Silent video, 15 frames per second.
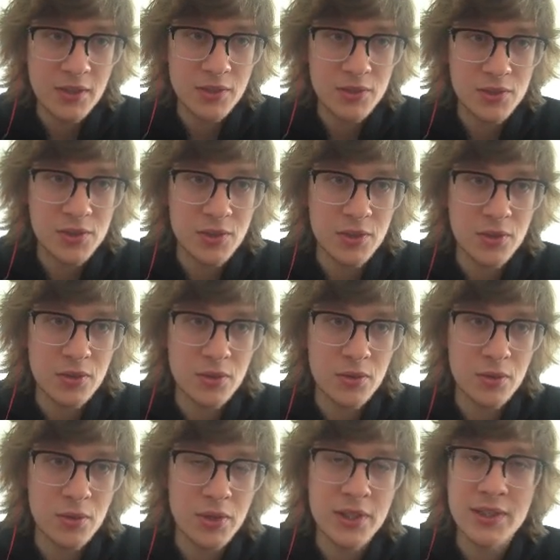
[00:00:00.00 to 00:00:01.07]

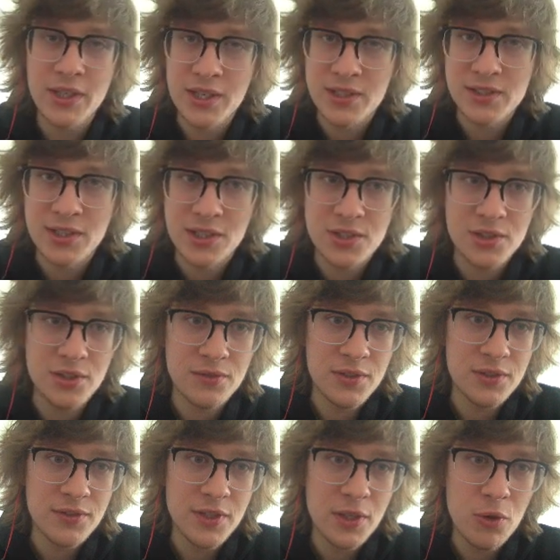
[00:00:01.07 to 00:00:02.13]
So in the next section of
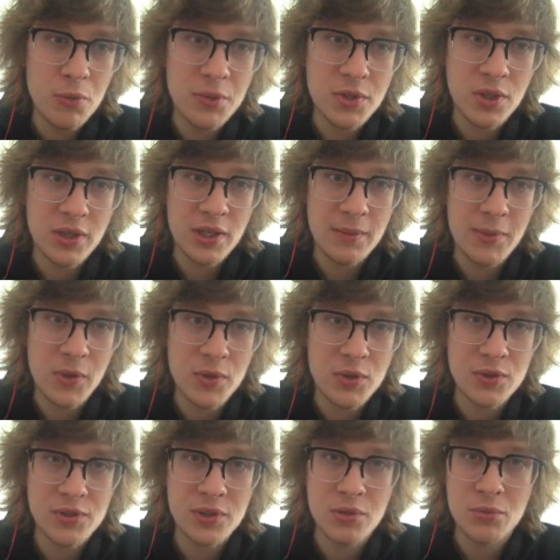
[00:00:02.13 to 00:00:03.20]
this video, we'll be talking about
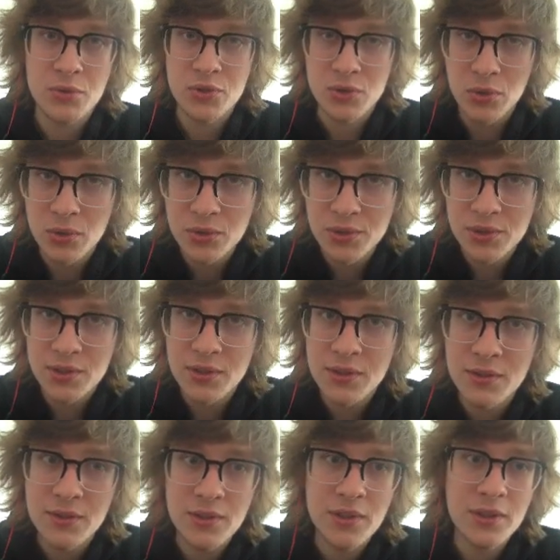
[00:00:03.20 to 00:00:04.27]
using result
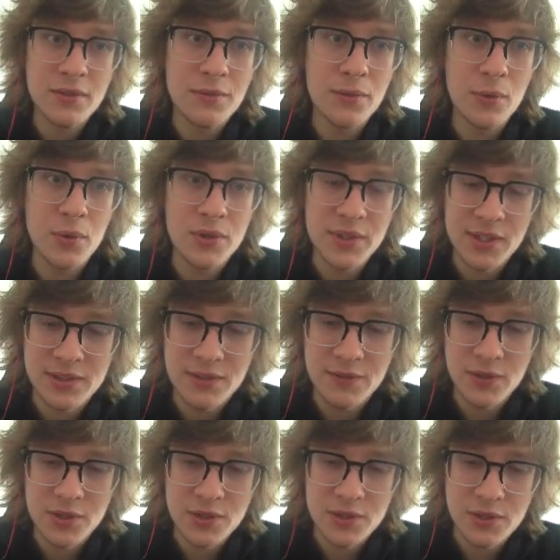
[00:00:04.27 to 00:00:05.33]
for testing
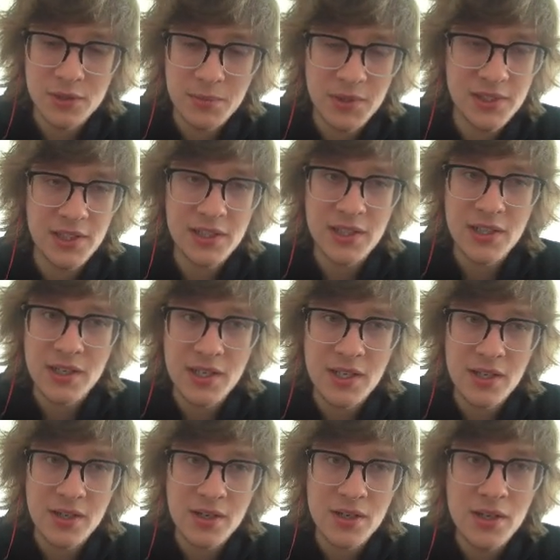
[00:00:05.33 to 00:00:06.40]
functions. But say that in
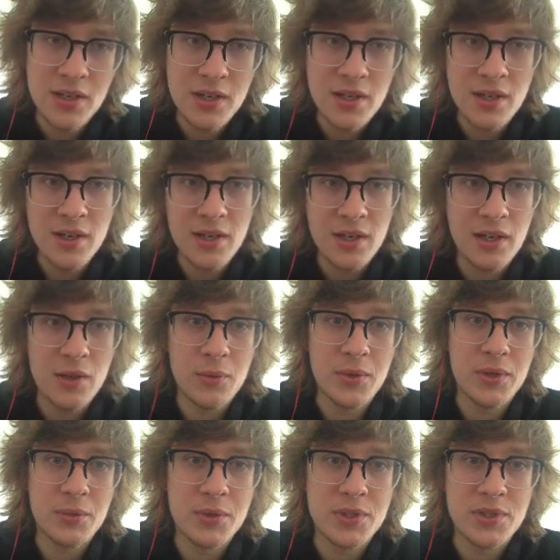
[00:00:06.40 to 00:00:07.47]
here, I
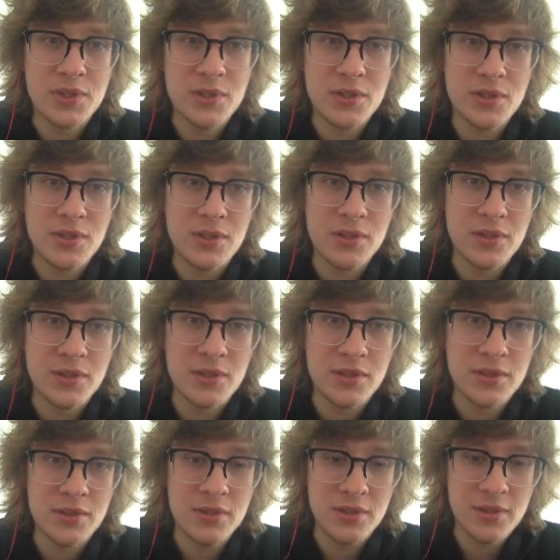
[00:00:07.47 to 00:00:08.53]
want to return,
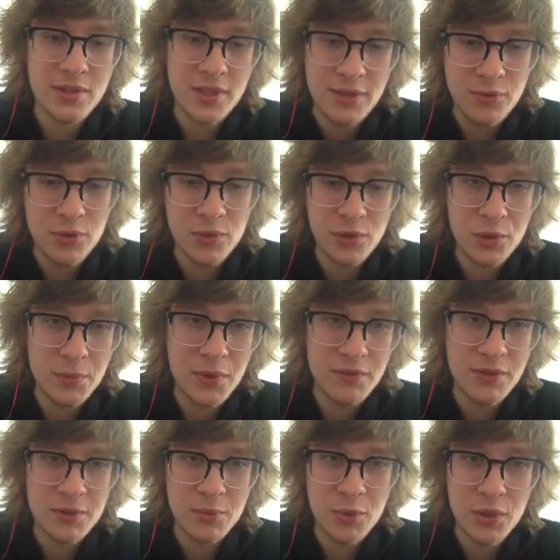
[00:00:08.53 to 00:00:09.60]
give you a little bit
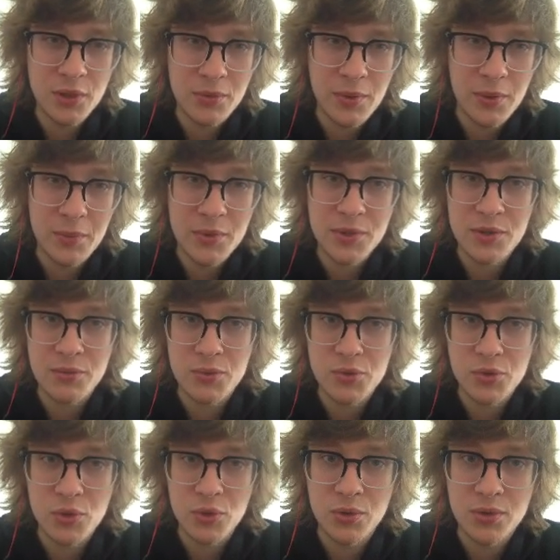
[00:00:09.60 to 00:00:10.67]
of a spoiler, I want to return
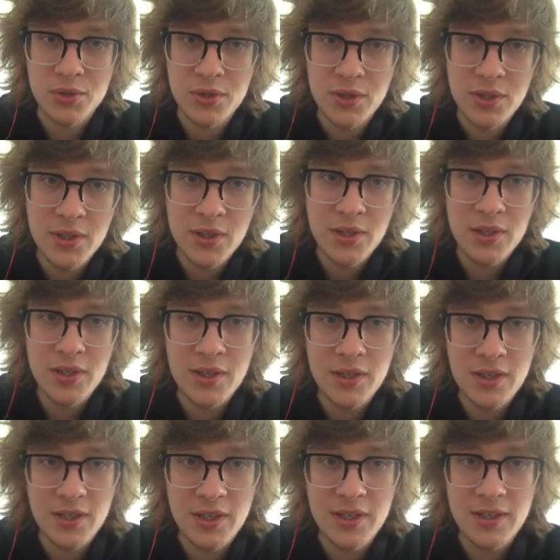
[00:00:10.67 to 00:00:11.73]
result,
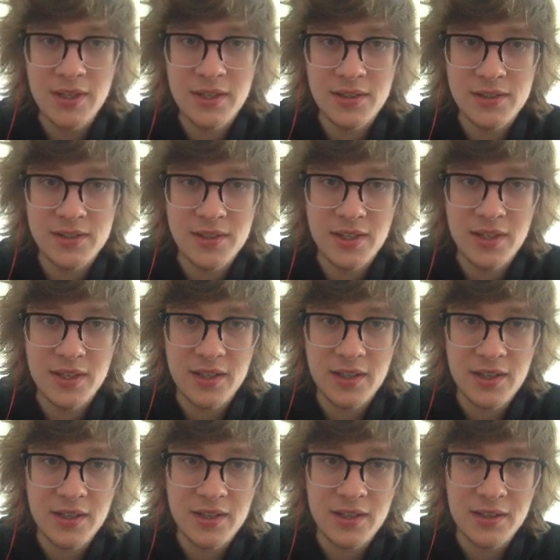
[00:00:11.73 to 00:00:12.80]
and then say
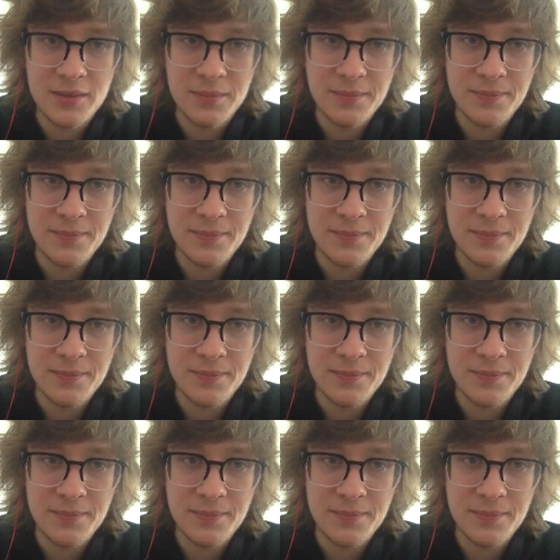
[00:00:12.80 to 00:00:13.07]
a